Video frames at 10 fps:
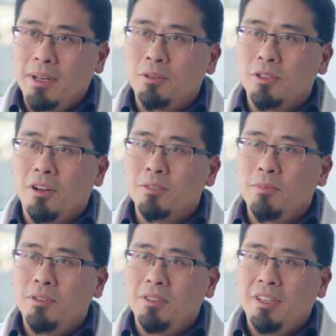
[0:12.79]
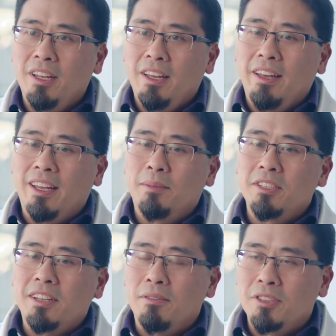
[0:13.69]
Michael's Hospital, and I'm a
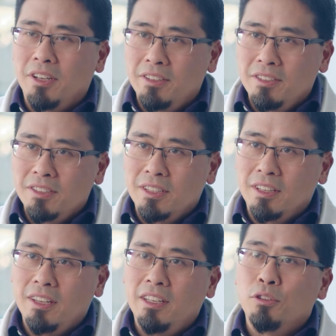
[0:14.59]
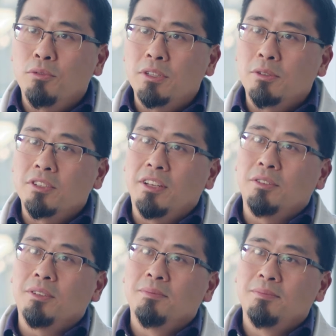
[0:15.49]
staff scientist at the Keenan Research Center.